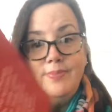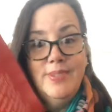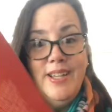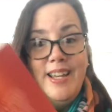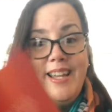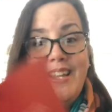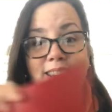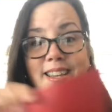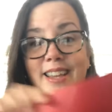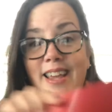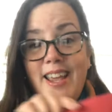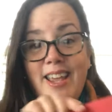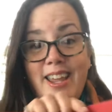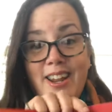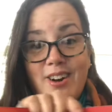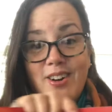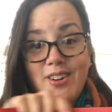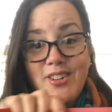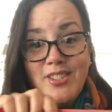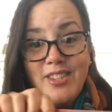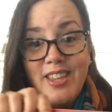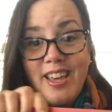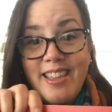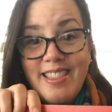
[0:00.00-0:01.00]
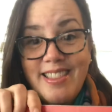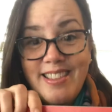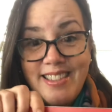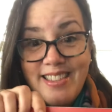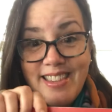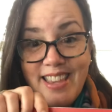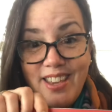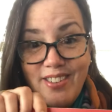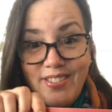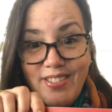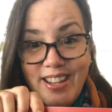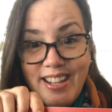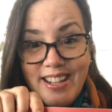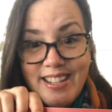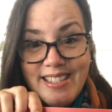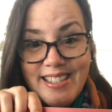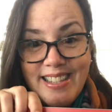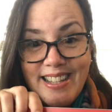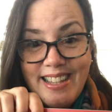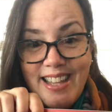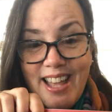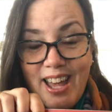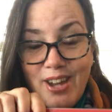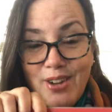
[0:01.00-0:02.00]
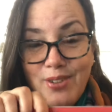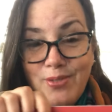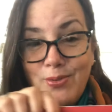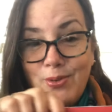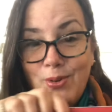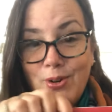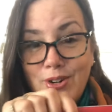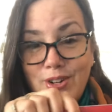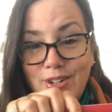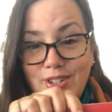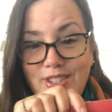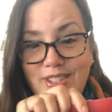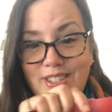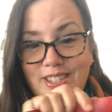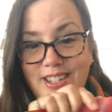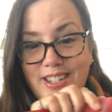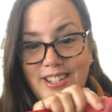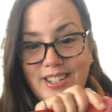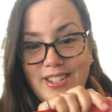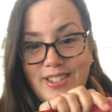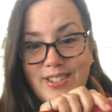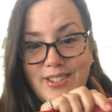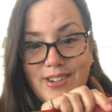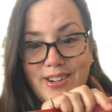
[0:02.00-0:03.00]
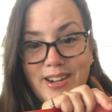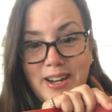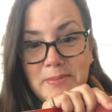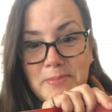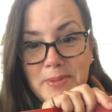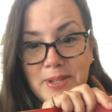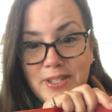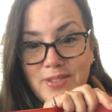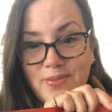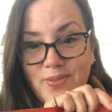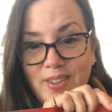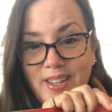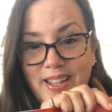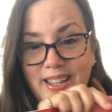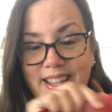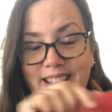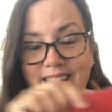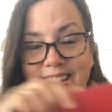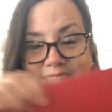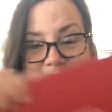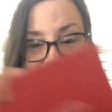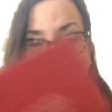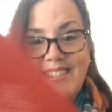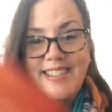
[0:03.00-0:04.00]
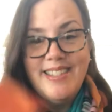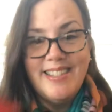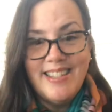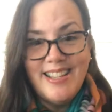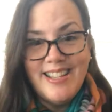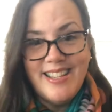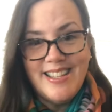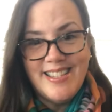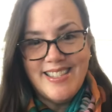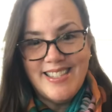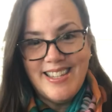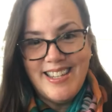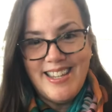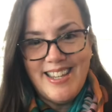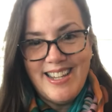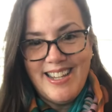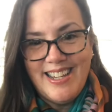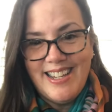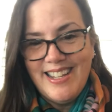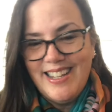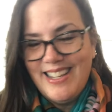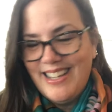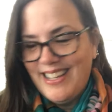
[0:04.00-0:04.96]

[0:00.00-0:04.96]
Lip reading: And our sloth is giving us a lot of words to describe his feelings, isn't he?